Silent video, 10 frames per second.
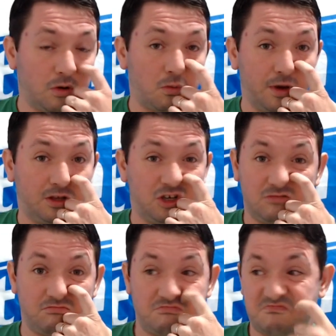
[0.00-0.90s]
which
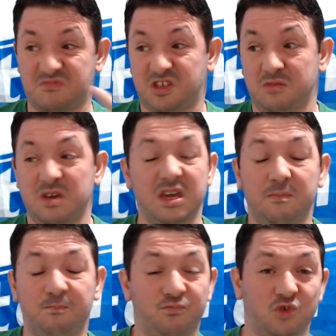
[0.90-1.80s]
to me
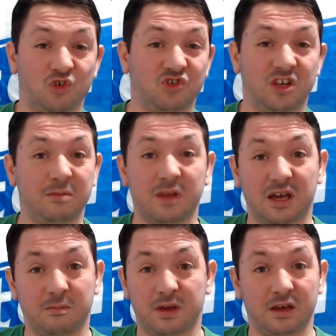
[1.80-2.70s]
doesn't seem like
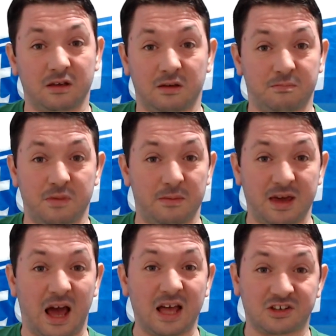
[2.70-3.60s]
a big
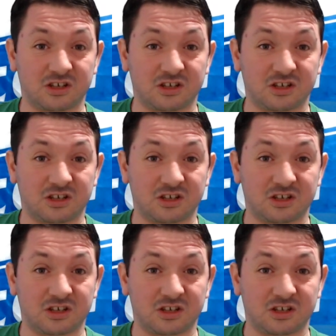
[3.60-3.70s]
ask,